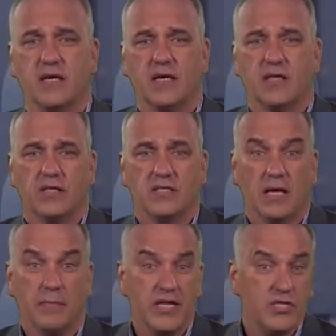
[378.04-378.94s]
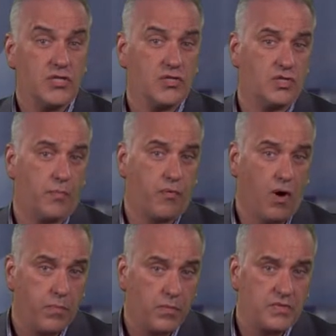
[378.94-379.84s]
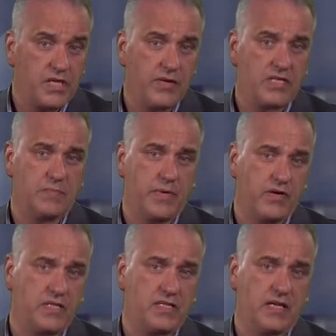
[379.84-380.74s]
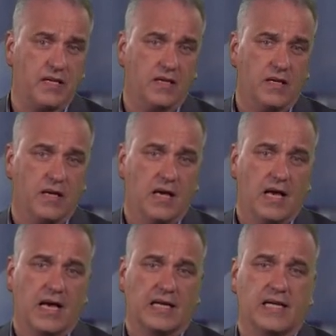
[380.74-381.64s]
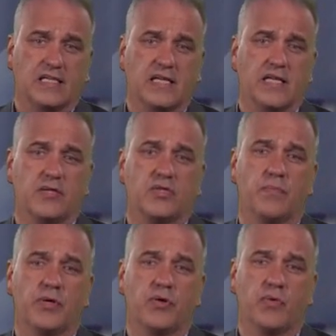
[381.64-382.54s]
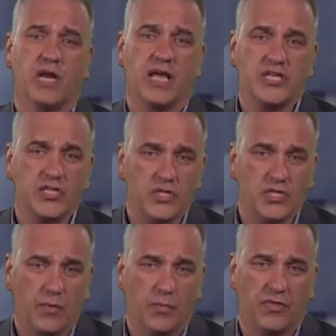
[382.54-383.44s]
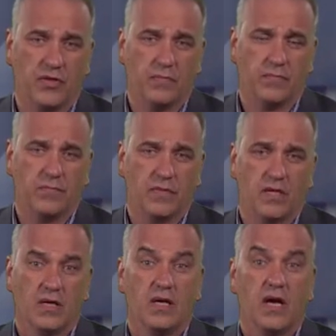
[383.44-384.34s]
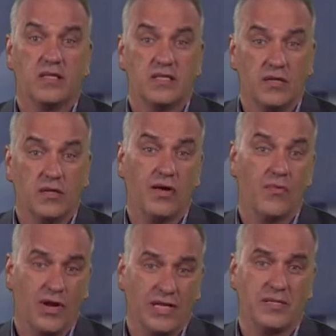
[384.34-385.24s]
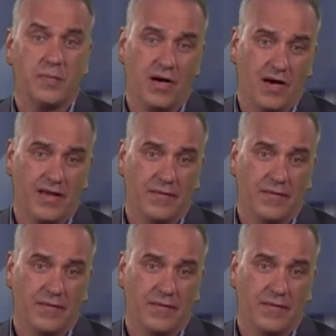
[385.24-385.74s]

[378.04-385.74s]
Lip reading: that dimensions the problems they're experiencing and continues to build a relationship with them until they're ready to buy.